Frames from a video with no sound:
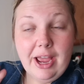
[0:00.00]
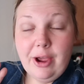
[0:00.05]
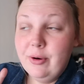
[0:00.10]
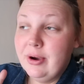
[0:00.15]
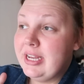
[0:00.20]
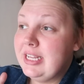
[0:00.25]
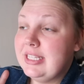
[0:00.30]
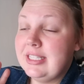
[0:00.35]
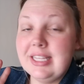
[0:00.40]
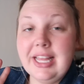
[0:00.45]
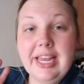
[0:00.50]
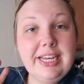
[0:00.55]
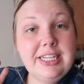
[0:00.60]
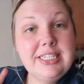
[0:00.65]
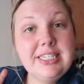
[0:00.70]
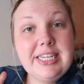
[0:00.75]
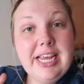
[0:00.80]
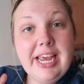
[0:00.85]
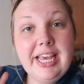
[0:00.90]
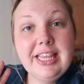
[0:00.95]
I always like
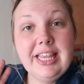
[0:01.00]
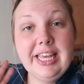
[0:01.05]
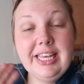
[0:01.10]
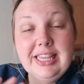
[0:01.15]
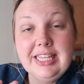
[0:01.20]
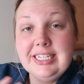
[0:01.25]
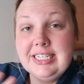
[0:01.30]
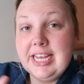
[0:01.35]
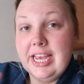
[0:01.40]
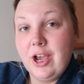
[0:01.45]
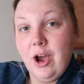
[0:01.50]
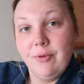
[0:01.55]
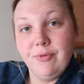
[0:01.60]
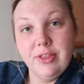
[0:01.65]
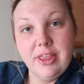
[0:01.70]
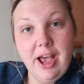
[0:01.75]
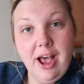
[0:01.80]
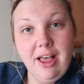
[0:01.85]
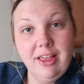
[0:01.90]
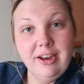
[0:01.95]
to take like the day off
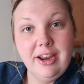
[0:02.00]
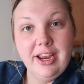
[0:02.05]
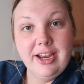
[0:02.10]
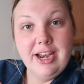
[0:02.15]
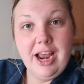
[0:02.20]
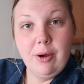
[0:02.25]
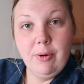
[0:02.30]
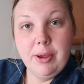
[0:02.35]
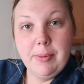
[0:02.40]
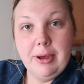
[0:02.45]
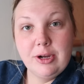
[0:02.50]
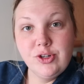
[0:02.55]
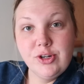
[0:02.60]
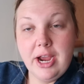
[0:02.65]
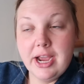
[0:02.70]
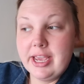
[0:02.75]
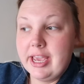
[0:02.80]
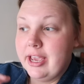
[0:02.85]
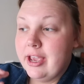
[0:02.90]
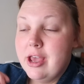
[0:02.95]
of the holiday, not worry about
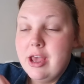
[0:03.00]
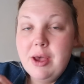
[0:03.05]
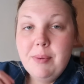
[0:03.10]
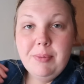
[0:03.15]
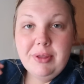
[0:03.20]
tracking,